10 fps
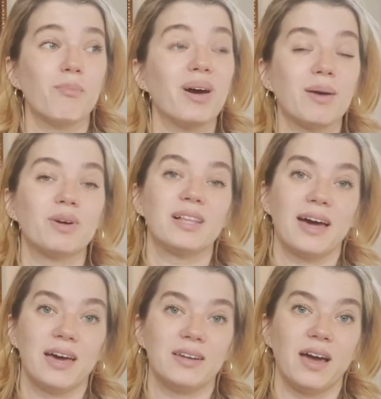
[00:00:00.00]
But I'm
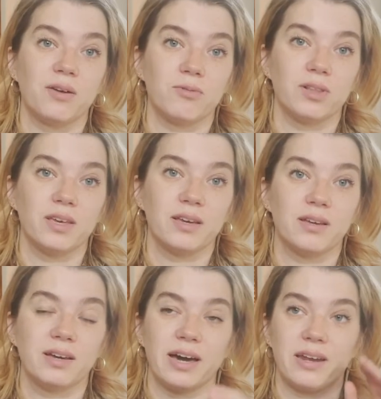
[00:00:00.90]
glad I really
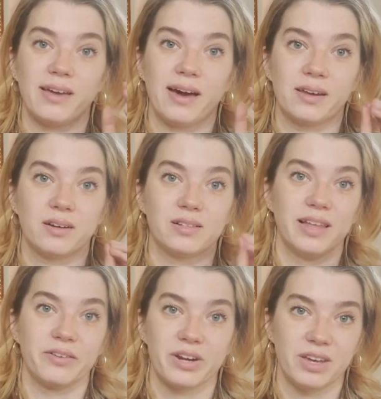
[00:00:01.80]
kind of got
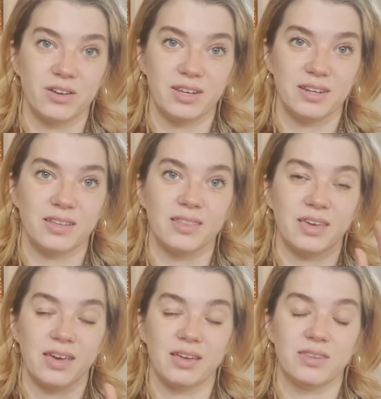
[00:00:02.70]
clarity on it in
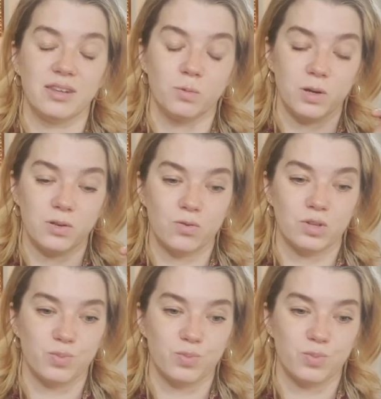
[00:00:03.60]
the end and went through this